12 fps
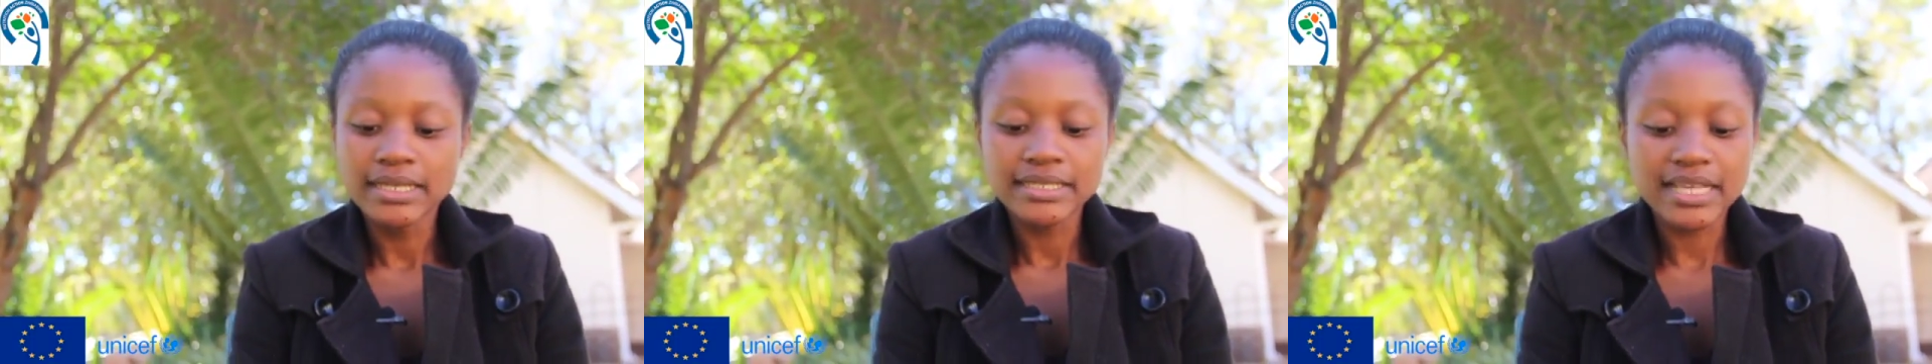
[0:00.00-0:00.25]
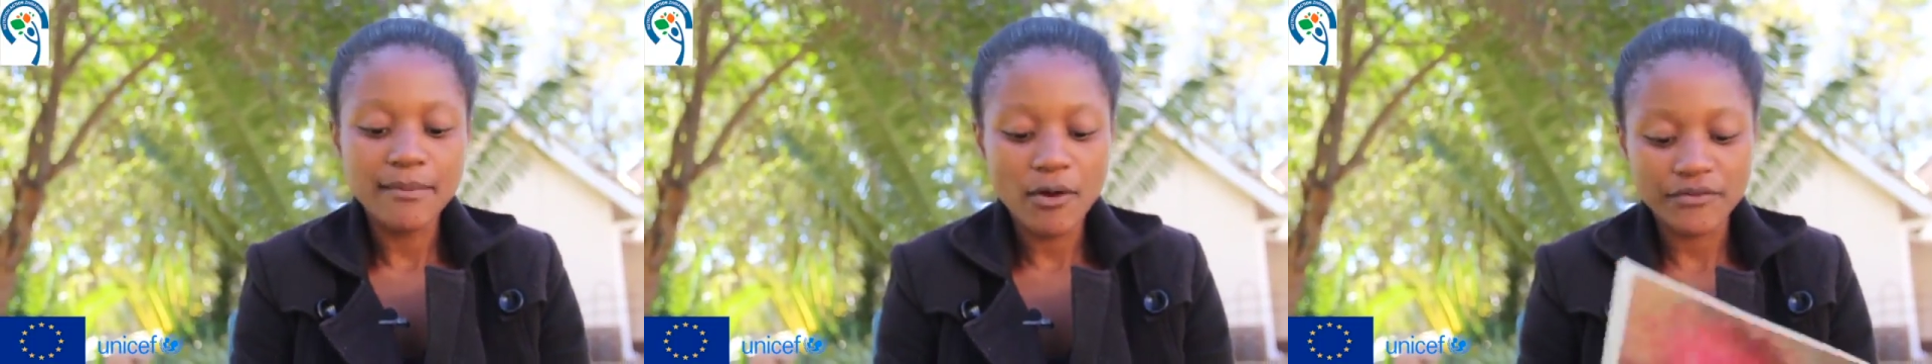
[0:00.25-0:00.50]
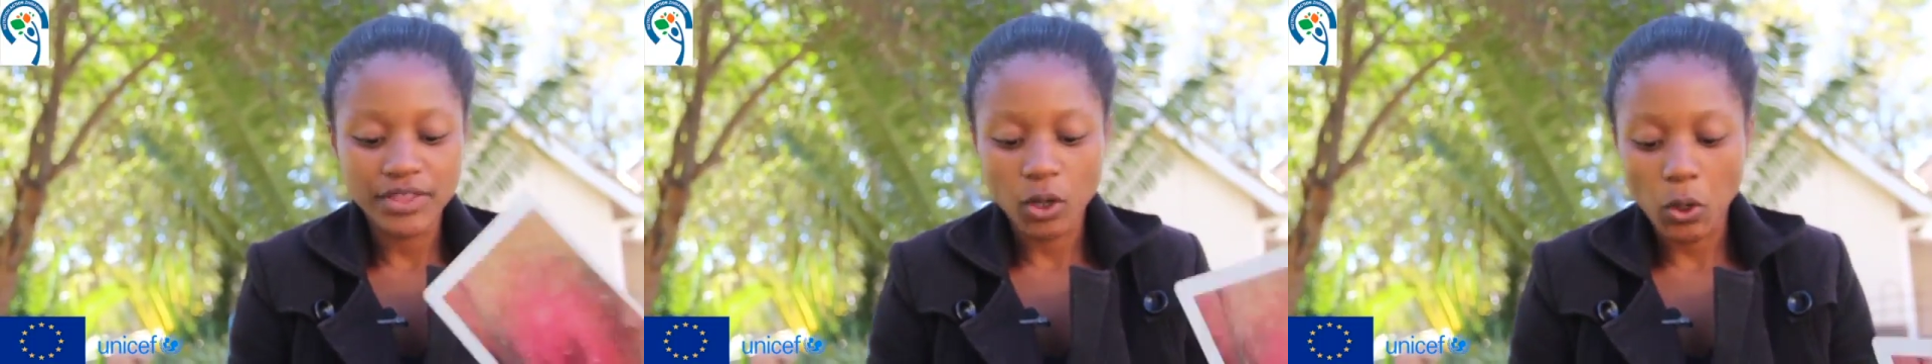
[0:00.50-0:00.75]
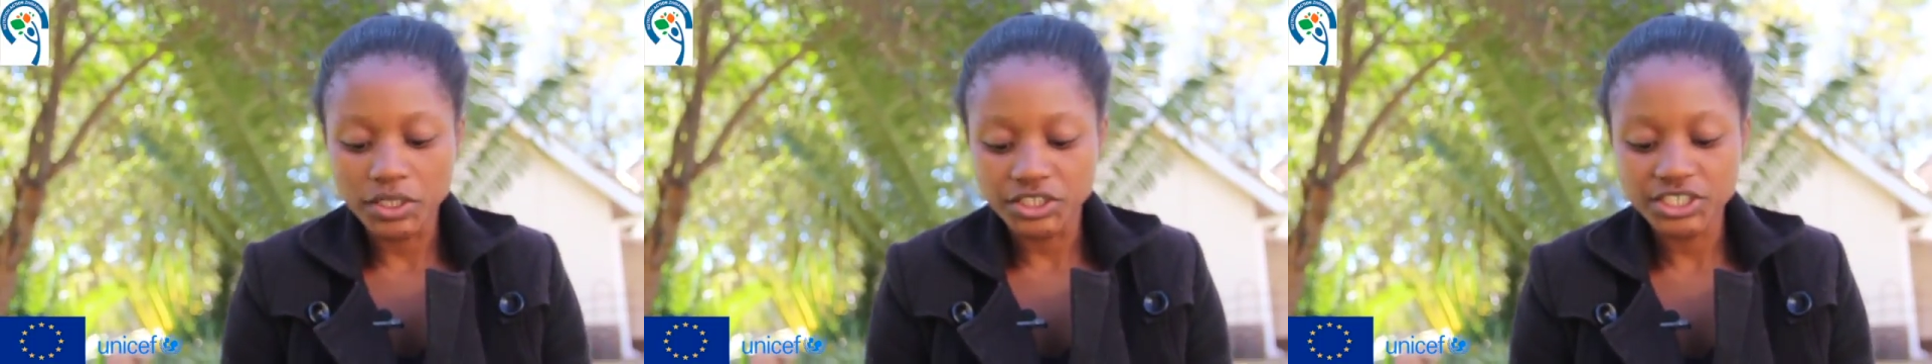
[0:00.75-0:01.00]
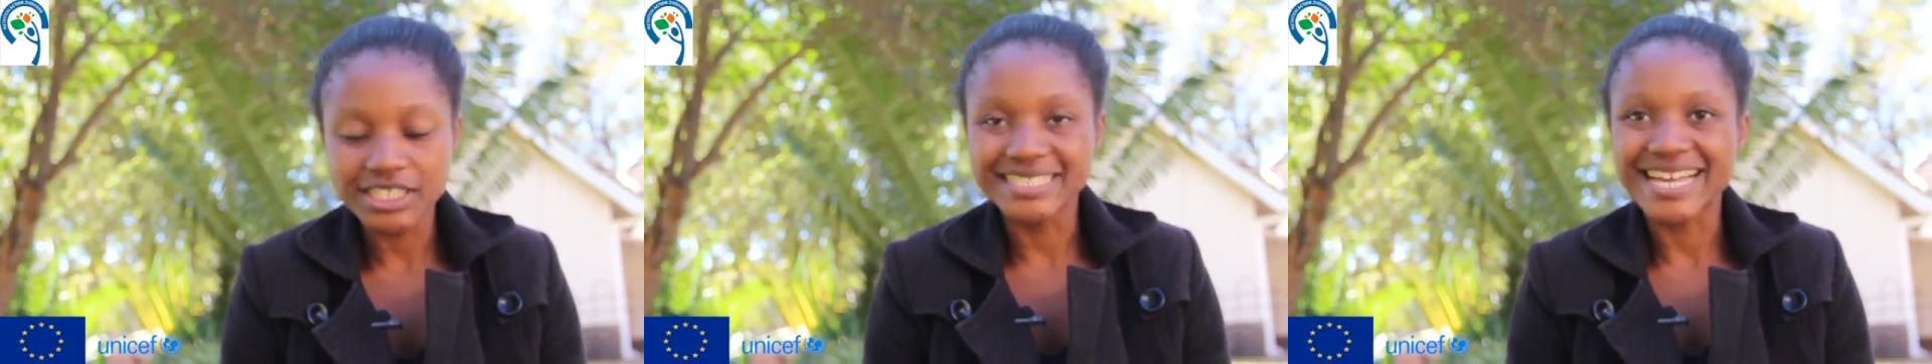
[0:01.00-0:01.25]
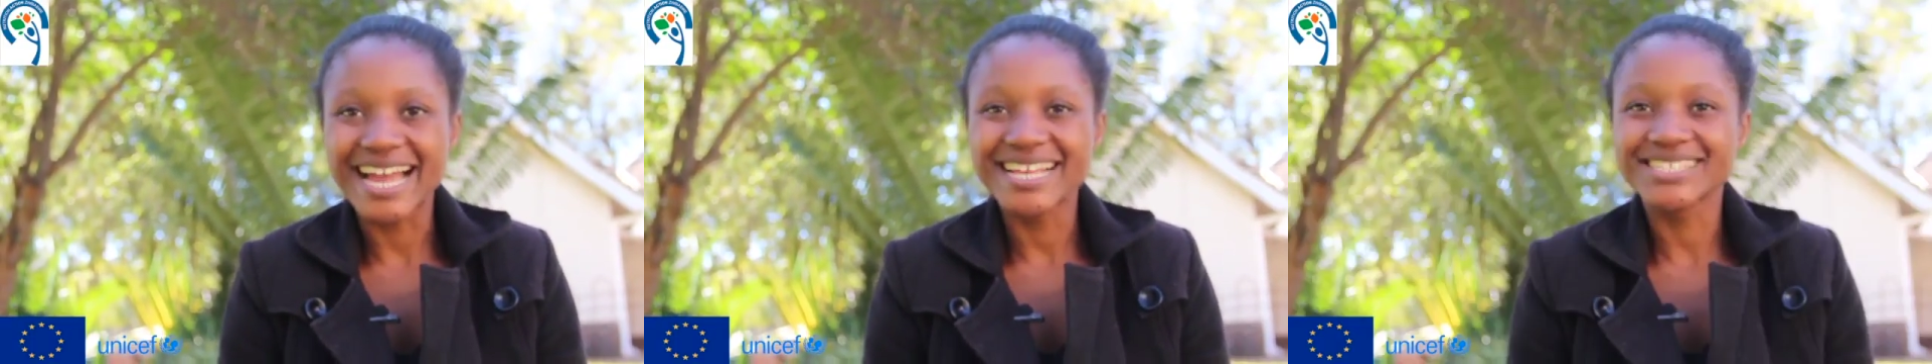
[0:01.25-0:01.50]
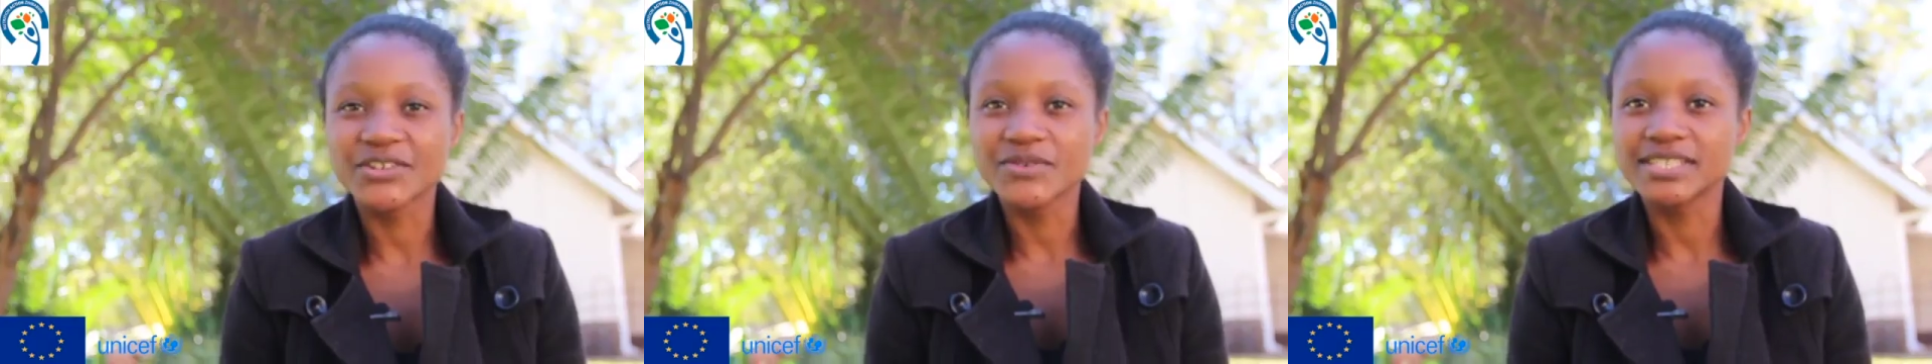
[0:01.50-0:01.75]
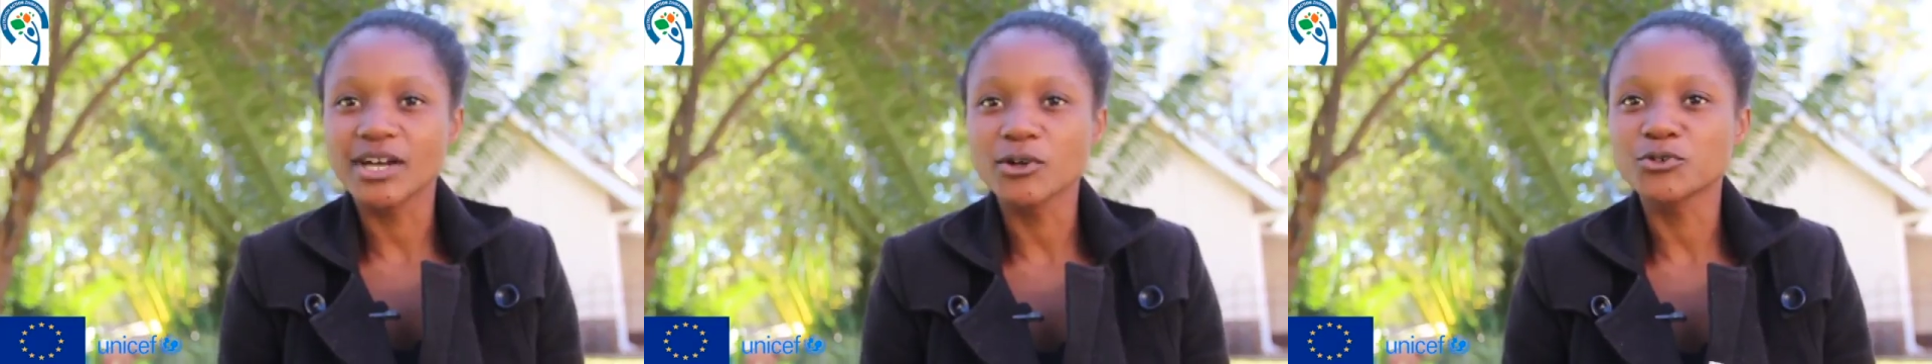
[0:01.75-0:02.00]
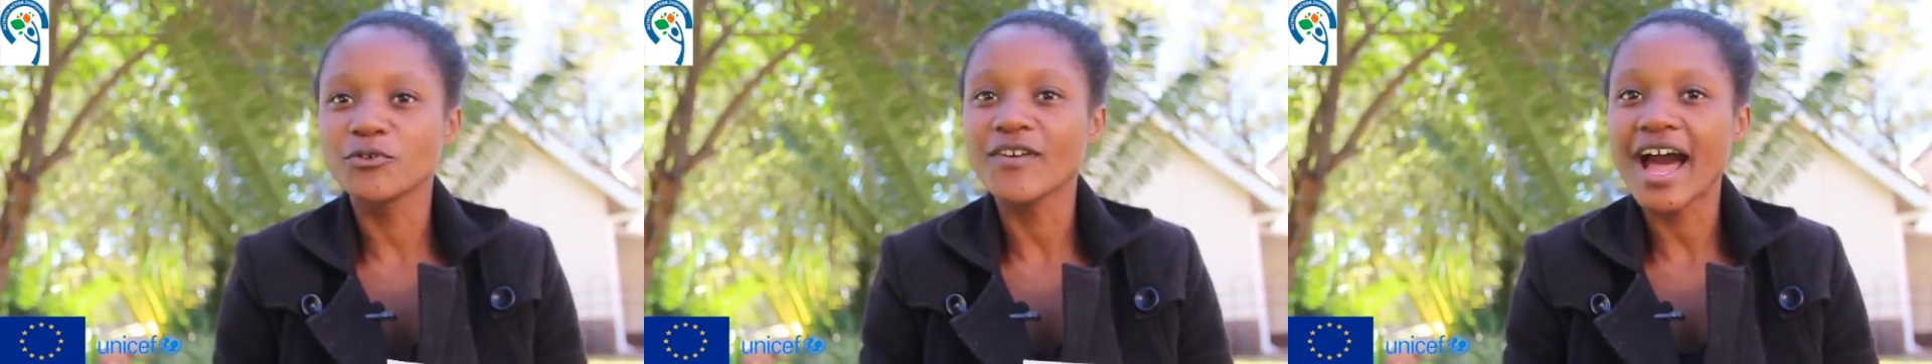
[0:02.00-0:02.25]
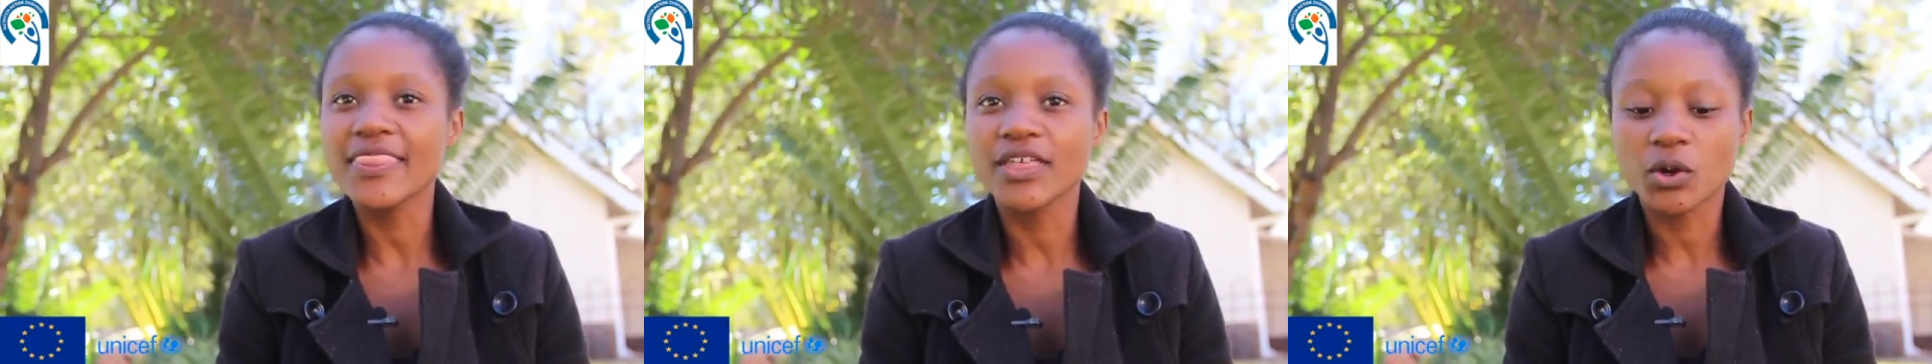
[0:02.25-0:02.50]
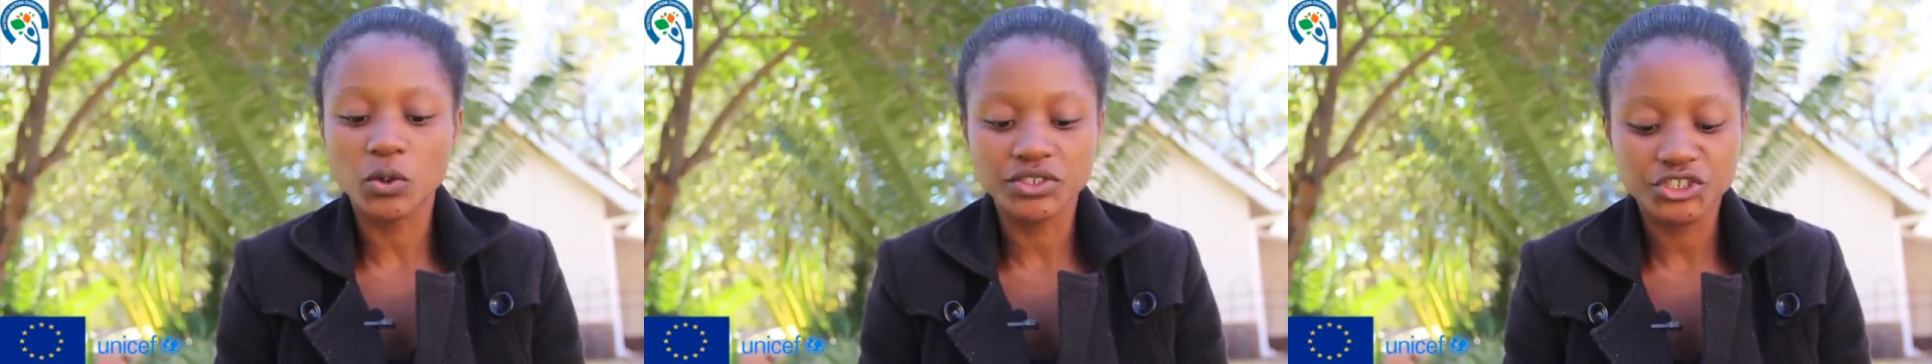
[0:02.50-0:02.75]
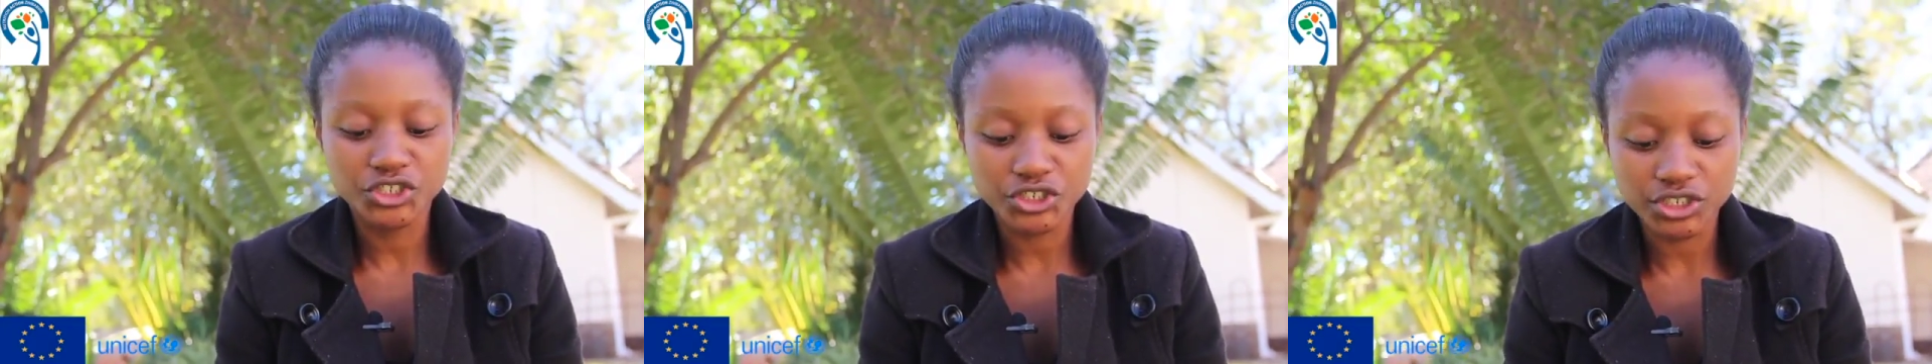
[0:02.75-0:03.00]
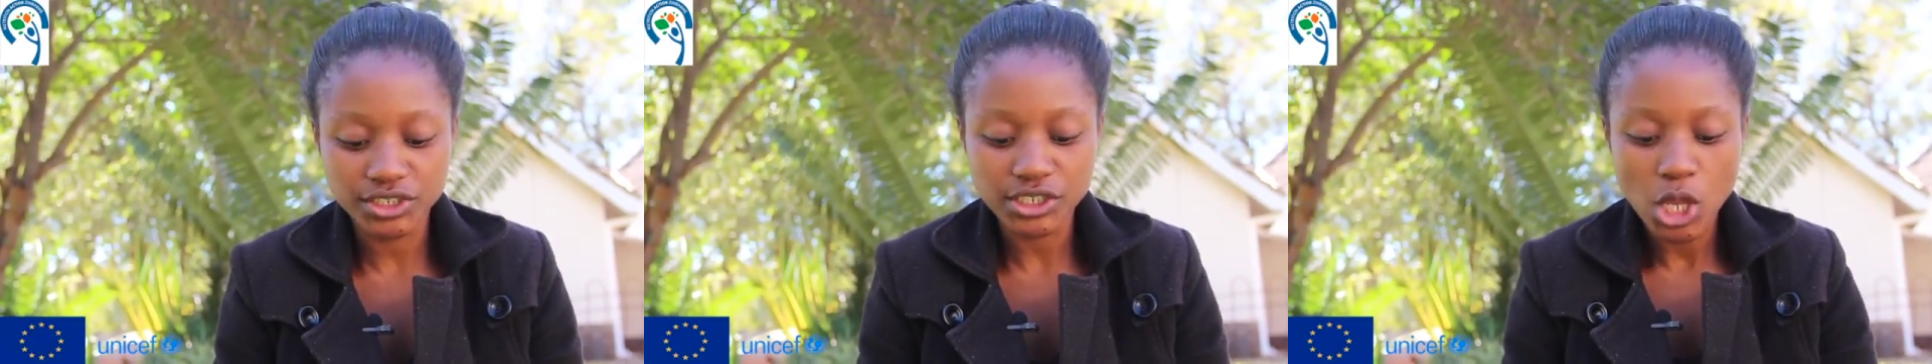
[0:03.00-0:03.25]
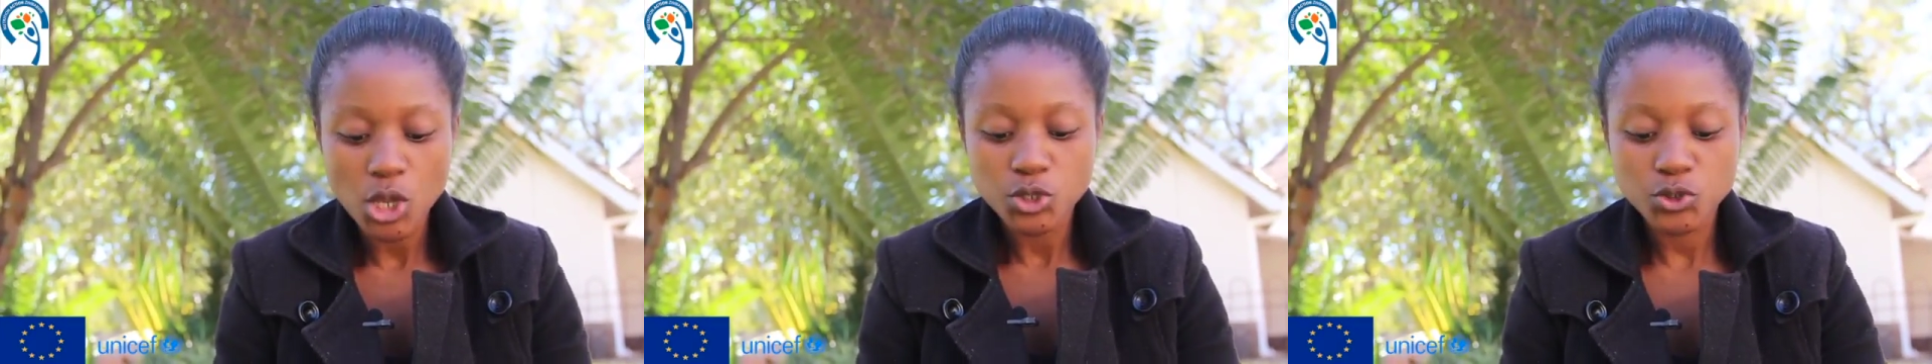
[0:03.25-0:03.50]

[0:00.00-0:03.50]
Some of the conditions are as a result of other conditions.